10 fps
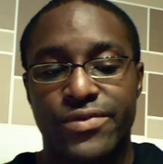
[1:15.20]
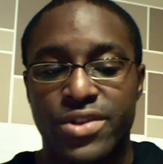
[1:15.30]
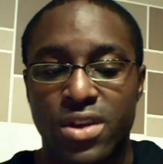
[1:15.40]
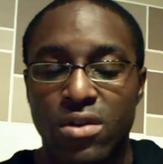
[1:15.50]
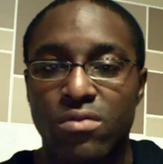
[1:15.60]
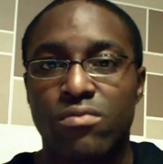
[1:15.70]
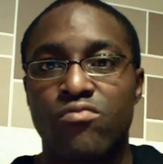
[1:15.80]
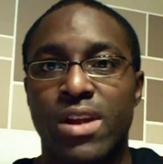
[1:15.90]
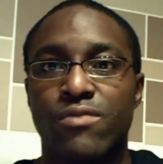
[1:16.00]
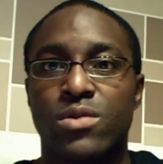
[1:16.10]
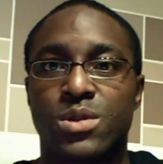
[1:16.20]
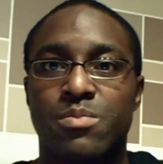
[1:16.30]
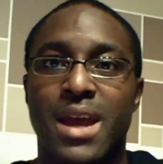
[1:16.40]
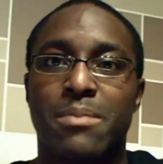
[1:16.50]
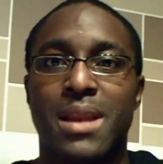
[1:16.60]
So ring
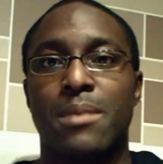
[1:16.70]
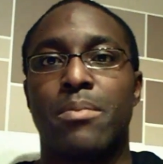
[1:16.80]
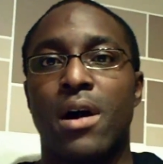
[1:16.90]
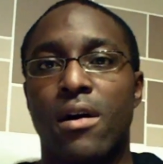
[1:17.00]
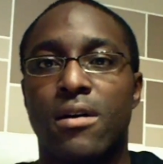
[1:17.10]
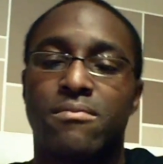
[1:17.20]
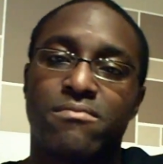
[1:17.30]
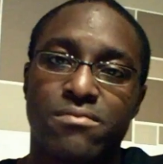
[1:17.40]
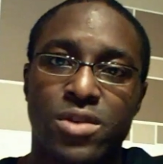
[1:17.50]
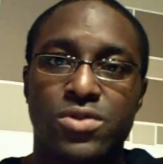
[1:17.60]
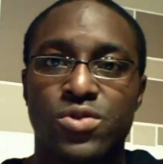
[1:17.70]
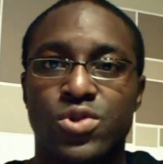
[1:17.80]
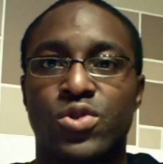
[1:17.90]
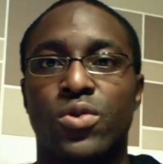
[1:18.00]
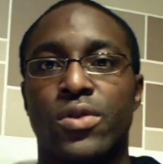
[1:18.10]
rust may play a part, not too
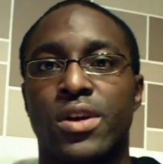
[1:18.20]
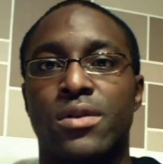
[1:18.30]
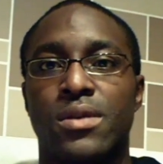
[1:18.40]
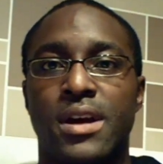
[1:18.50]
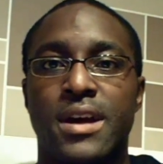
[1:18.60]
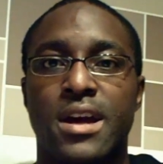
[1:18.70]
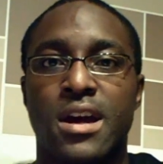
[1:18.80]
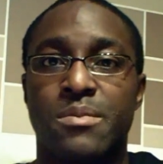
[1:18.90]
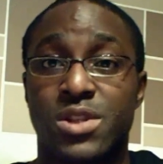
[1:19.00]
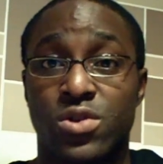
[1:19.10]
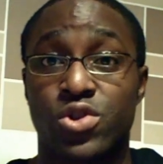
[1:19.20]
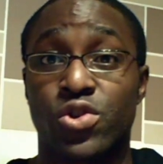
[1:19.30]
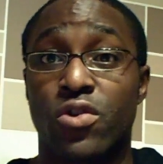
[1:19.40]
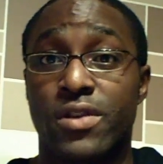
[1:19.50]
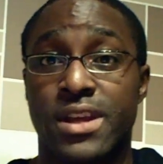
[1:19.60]
sure though. It's
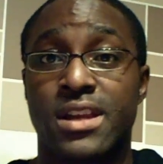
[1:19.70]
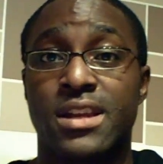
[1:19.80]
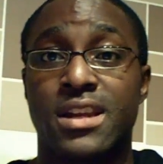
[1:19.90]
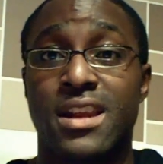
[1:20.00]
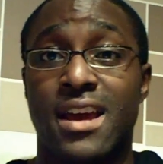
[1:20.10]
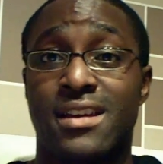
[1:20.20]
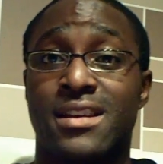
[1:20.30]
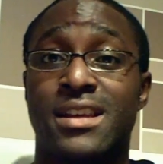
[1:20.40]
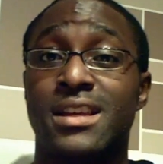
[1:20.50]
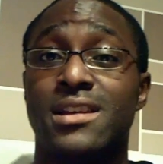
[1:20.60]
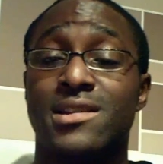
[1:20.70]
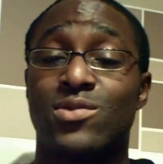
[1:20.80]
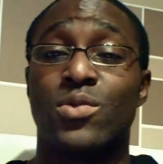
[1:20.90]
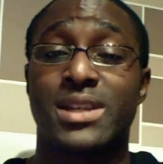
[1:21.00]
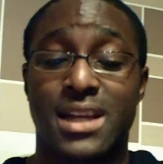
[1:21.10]
Couture at the end of the day, and he
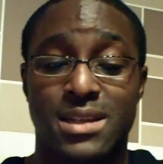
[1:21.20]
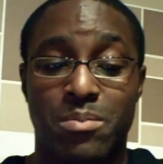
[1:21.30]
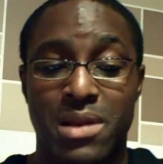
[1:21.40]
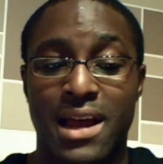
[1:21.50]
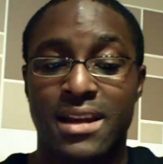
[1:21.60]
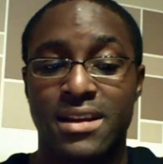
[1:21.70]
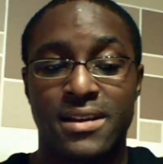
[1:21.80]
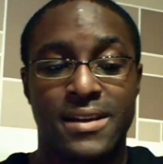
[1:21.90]
always has a plan.